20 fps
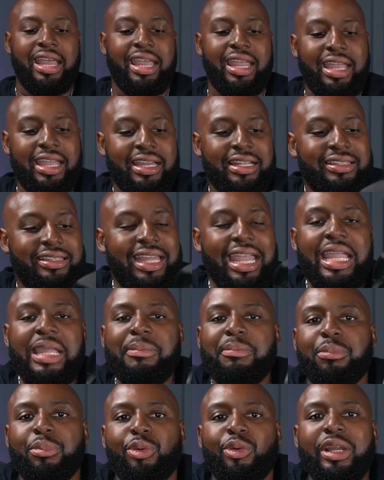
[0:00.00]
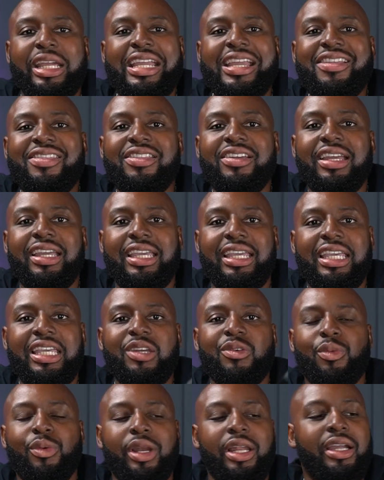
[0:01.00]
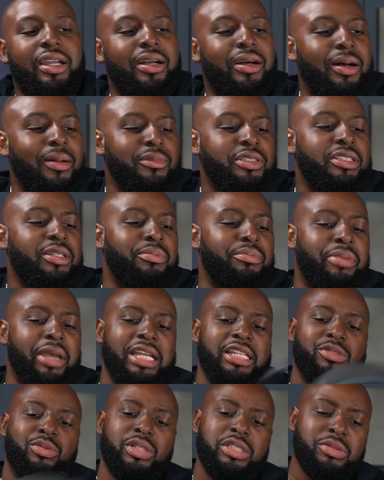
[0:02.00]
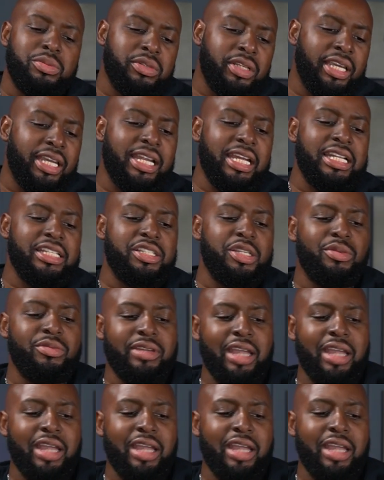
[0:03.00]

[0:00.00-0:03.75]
and they bring the heat when it comes to bass, which we'll get into